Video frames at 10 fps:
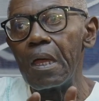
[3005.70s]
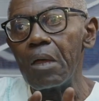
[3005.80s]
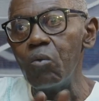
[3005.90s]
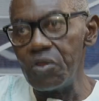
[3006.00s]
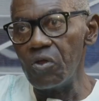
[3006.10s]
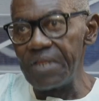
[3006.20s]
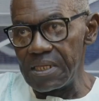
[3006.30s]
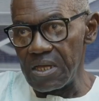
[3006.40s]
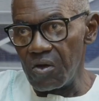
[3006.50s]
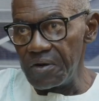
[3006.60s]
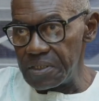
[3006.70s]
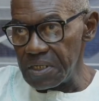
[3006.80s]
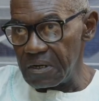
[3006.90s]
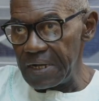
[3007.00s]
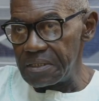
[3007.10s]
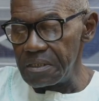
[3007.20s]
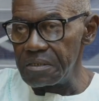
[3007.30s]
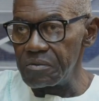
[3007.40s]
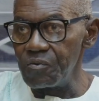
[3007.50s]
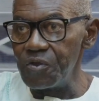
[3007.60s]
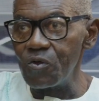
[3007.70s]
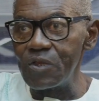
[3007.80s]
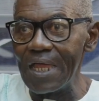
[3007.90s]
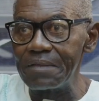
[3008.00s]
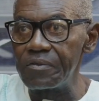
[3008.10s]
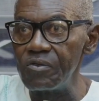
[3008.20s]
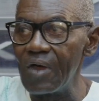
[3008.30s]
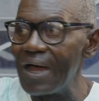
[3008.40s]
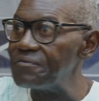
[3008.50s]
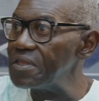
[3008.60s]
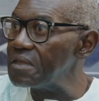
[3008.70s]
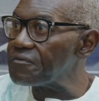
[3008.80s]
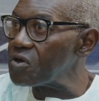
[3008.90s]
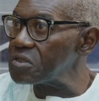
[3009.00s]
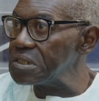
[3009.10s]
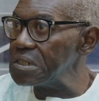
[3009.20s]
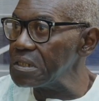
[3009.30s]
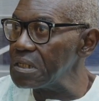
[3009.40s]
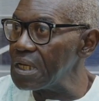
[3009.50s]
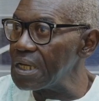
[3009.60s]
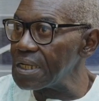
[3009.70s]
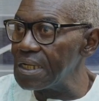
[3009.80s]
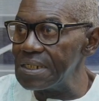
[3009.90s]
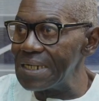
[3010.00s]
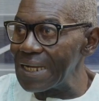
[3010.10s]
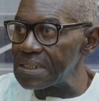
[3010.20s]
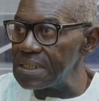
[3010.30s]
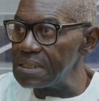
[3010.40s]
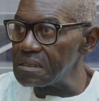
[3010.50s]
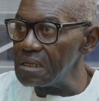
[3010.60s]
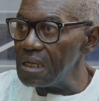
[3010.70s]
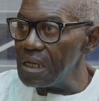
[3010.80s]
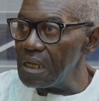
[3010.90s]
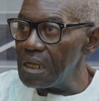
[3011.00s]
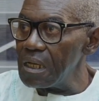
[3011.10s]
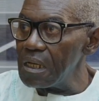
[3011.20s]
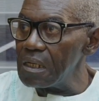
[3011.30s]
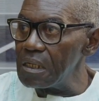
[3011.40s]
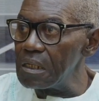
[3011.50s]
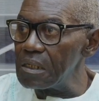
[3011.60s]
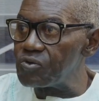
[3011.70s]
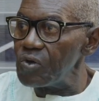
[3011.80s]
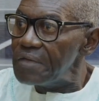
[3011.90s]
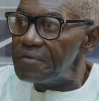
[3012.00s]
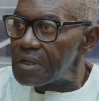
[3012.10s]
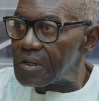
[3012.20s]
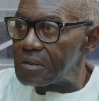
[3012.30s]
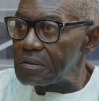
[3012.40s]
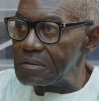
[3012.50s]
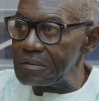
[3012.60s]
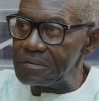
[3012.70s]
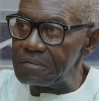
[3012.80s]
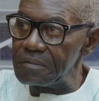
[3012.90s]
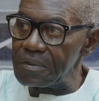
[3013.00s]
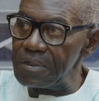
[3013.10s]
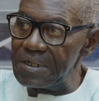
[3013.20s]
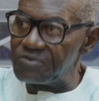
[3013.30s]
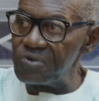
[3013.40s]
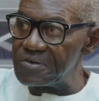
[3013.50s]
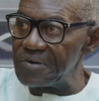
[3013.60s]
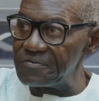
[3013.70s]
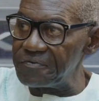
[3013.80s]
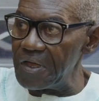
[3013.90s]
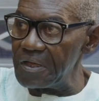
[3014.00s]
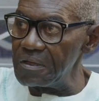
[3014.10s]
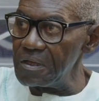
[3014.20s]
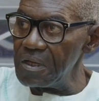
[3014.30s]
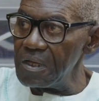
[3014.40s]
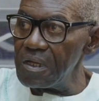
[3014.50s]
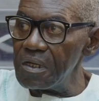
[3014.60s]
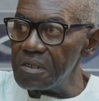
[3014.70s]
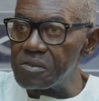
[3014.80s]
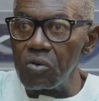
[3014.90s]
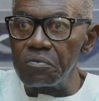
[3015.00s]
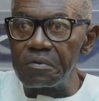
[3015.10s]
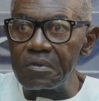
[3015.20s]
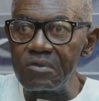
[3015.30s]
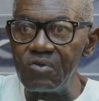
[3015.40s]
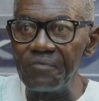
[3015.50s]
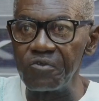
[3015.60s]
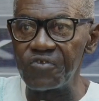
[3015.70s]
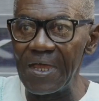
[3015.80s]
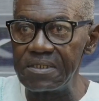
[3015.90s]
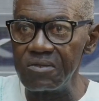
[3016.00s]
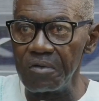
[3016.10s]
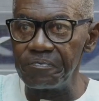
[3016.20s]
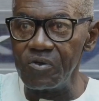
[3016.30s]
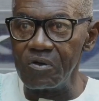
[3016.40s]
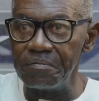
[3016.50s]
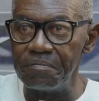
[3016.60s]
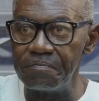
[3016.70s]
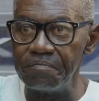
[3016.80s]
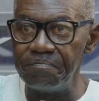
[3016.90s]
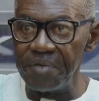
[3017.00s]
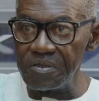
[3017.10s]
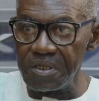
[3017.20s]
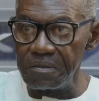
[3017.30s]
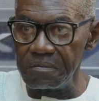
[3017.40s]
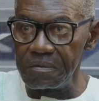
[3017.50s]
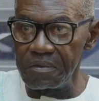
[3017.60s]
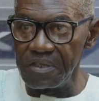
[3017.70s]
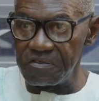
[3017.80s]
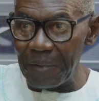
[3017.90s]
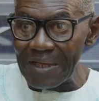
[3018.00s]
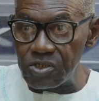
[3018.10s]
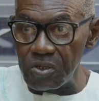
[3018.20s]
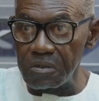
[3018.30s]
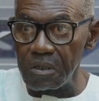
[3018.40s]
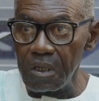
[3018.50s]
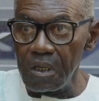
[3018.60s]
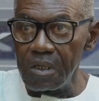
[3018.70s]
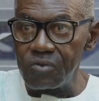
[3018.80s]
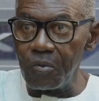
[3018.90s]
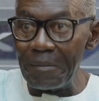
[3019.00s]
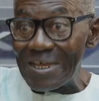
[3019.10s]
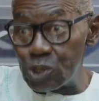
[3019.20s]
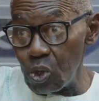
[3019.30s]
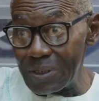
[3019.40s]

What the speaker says: we know there's a currency crisis. We know that you're having difficulty getting access to even electronic transfer. So you have to tighten up your building inspection to make sure